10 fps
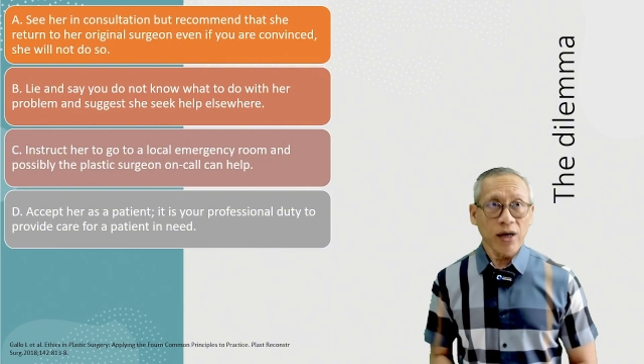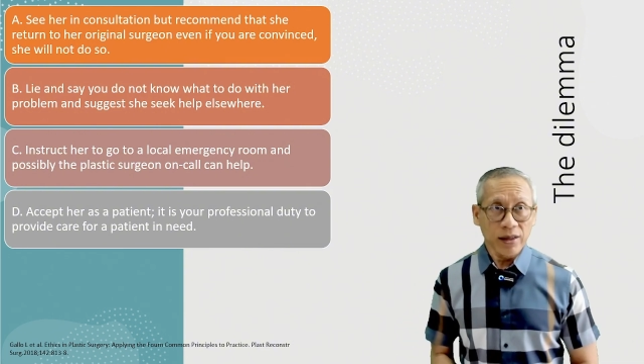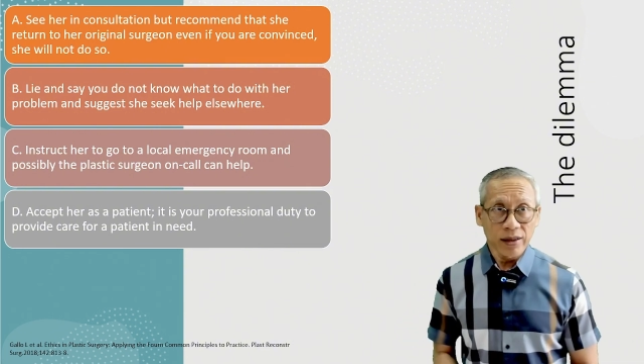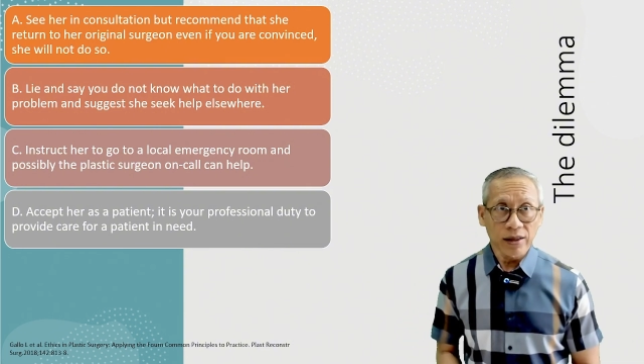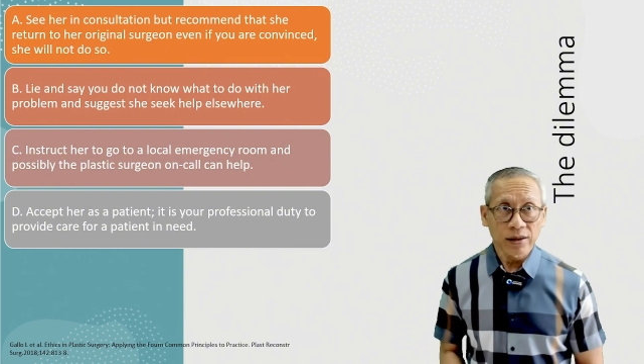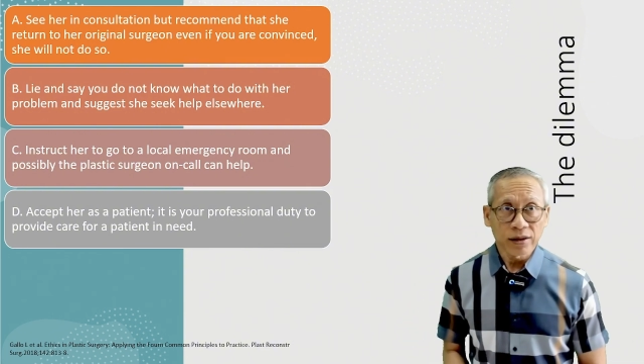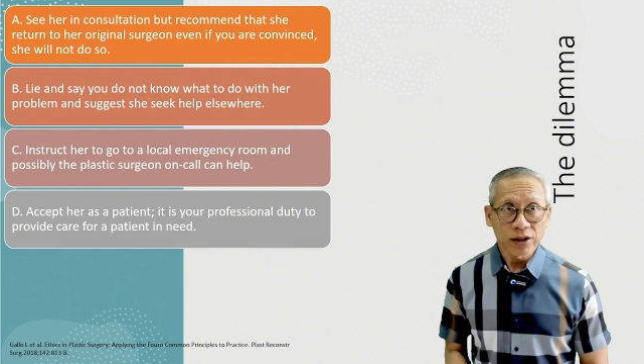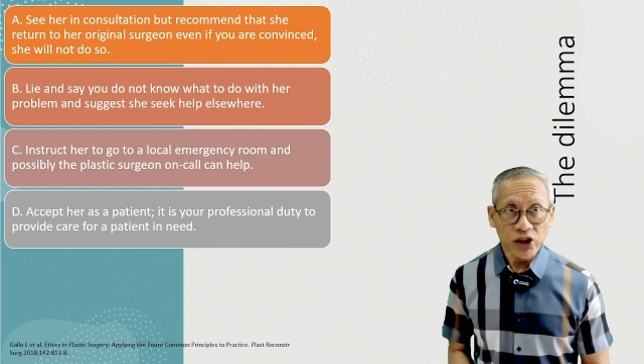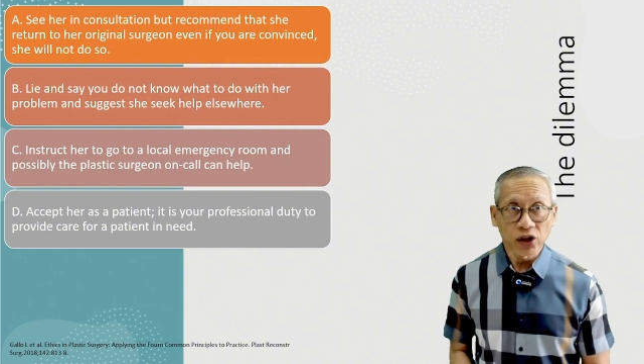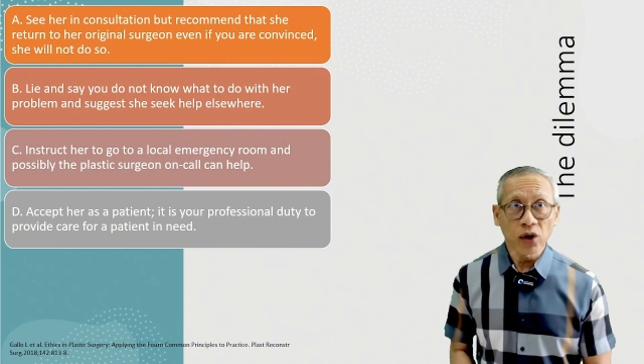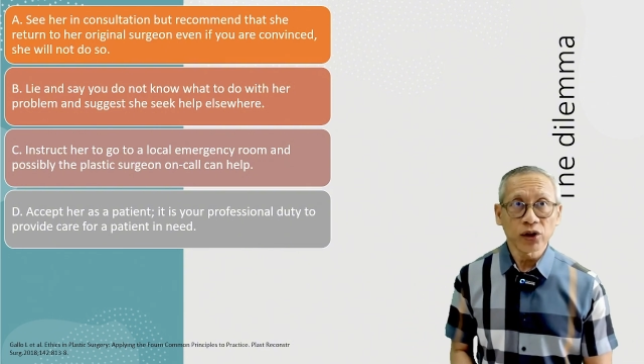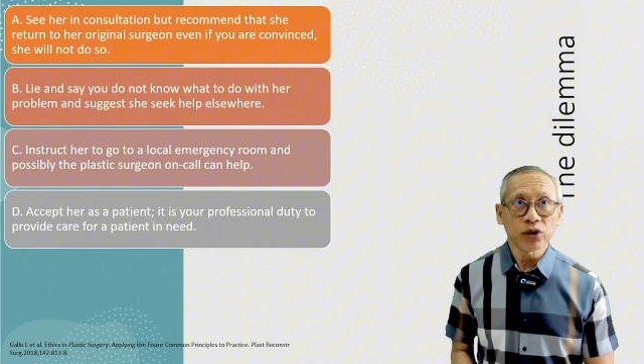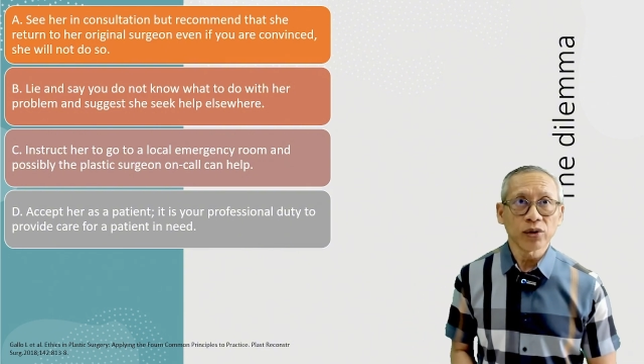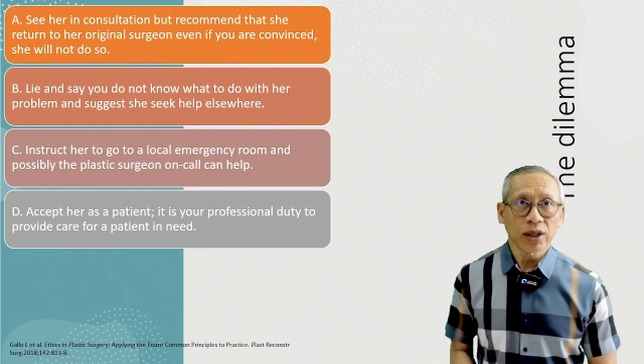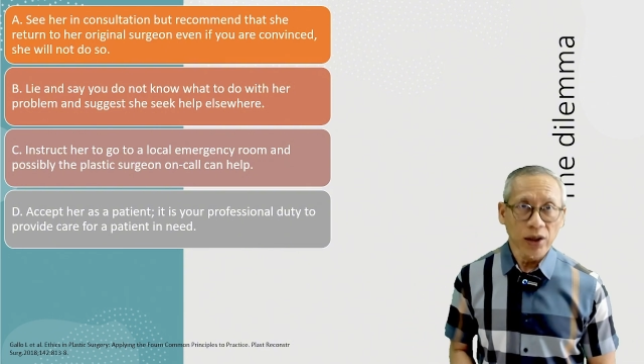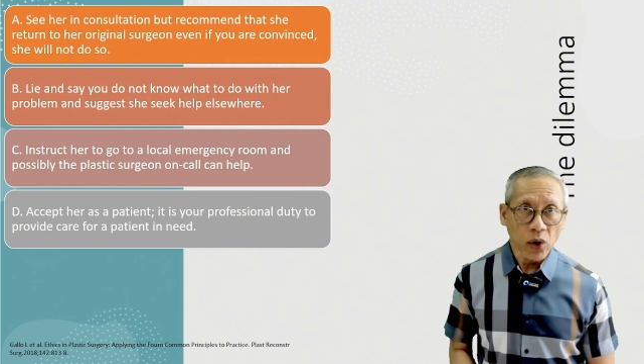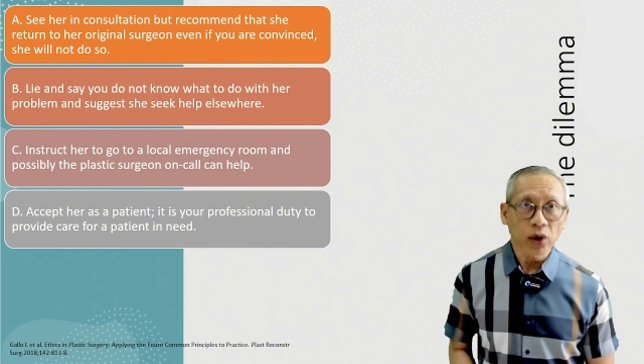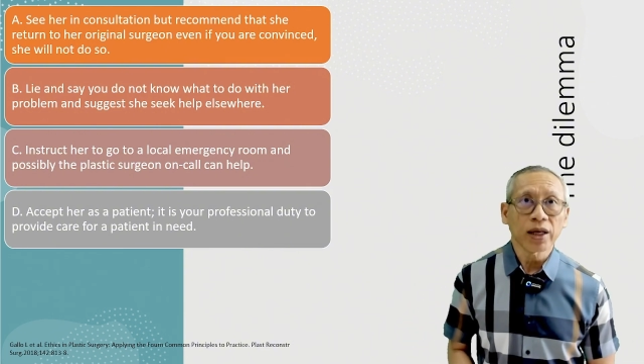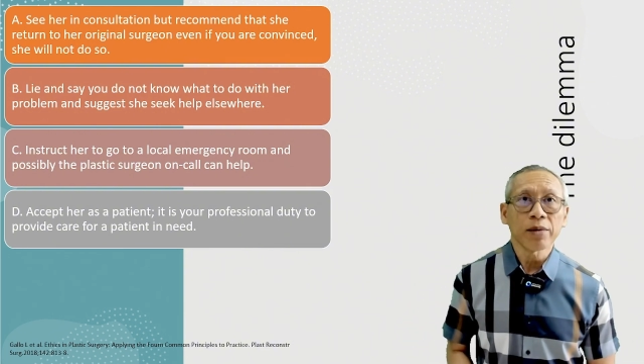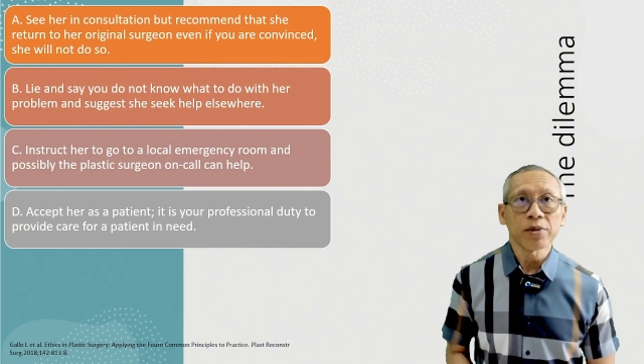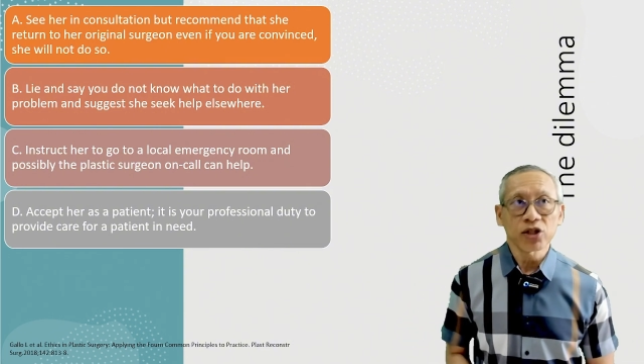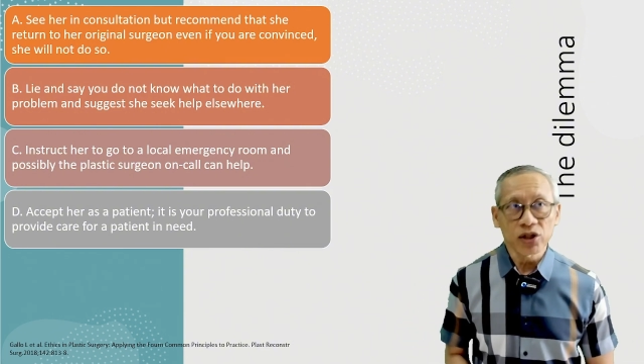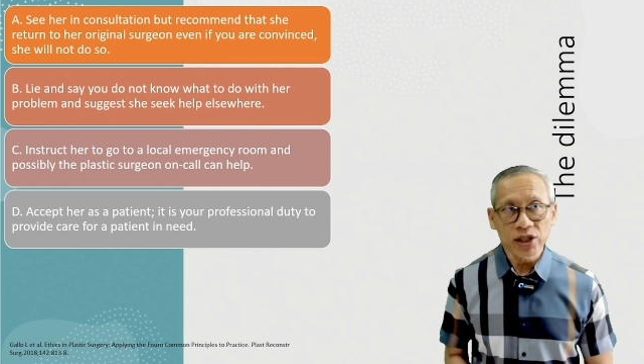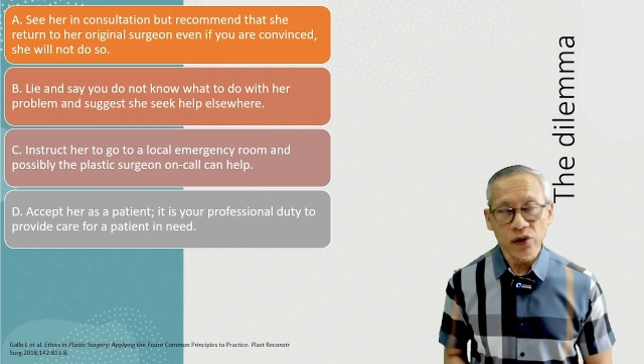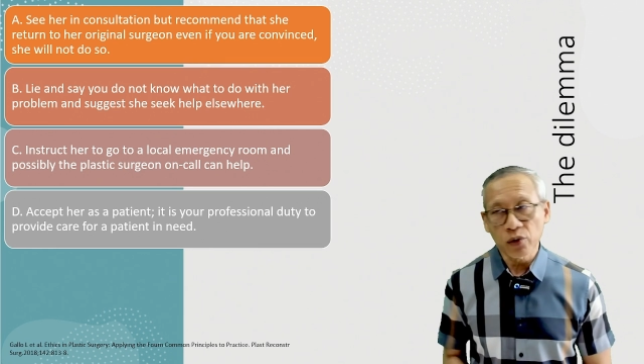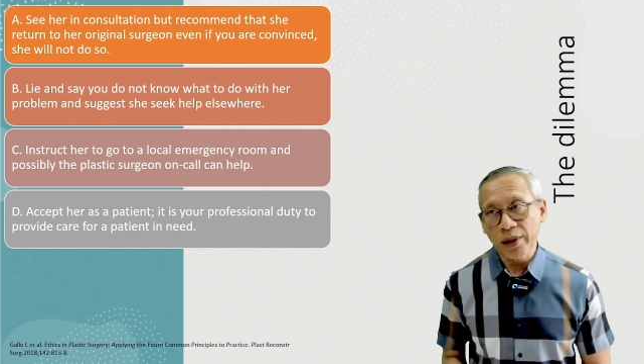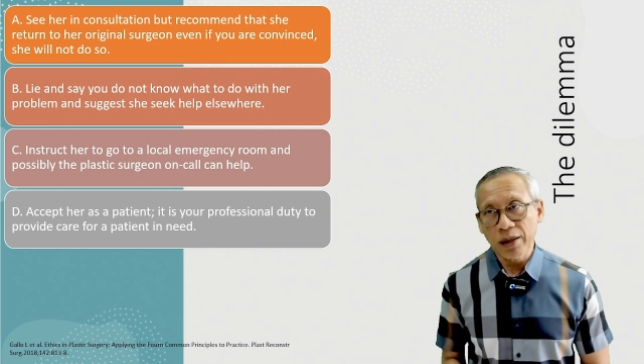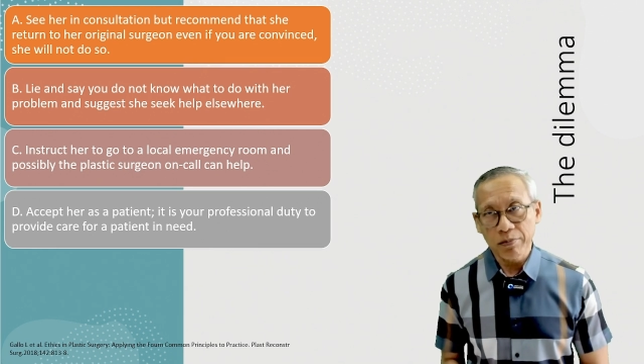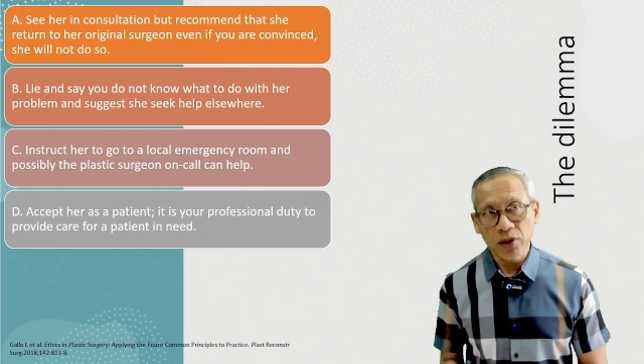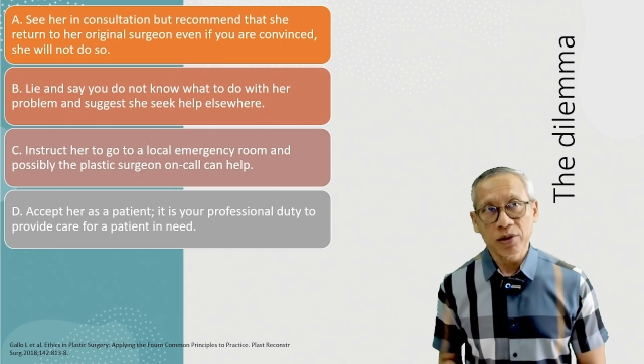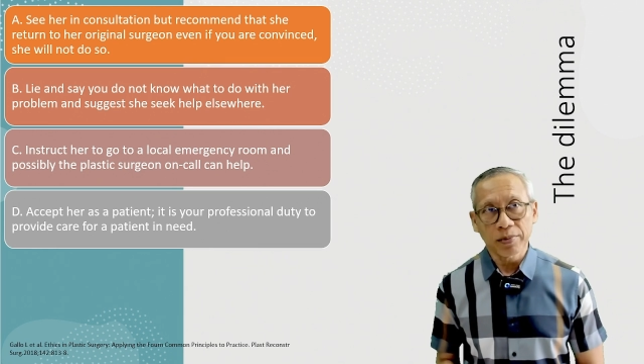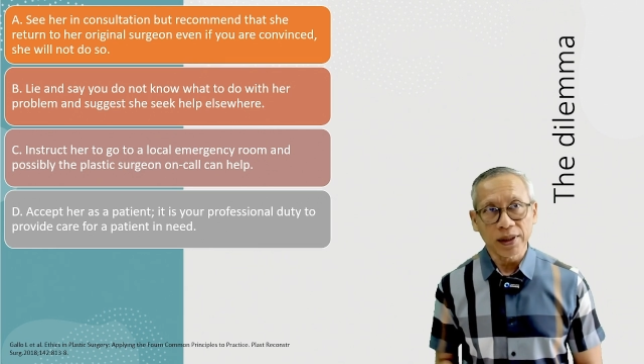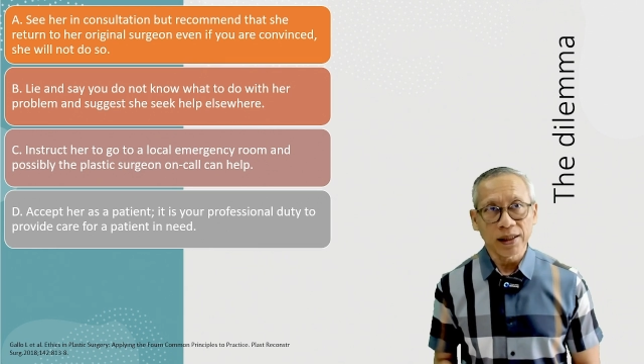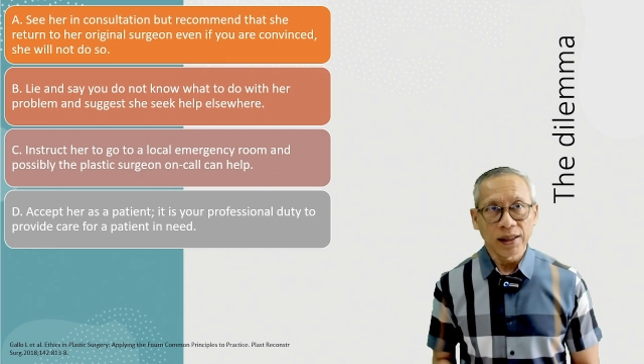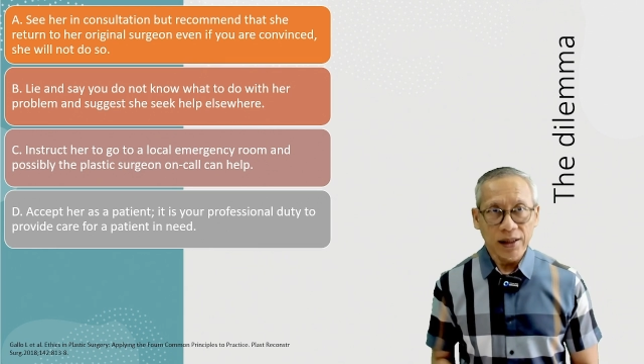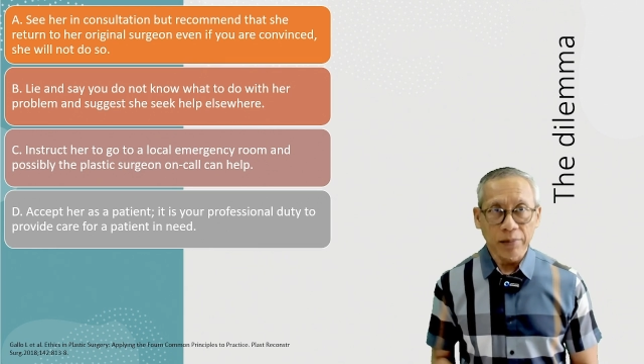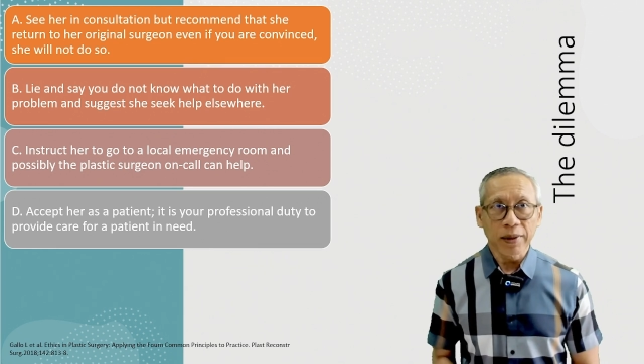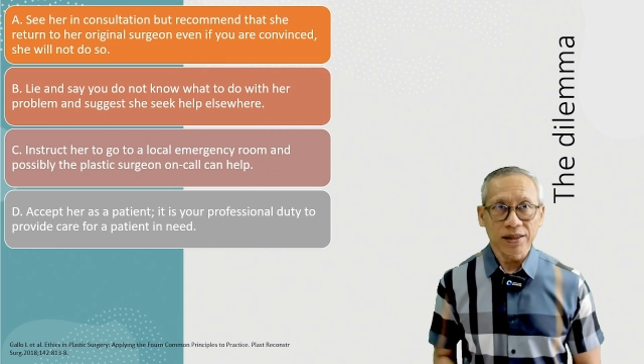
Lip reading: Instruct her to go to a local emergency room and possibly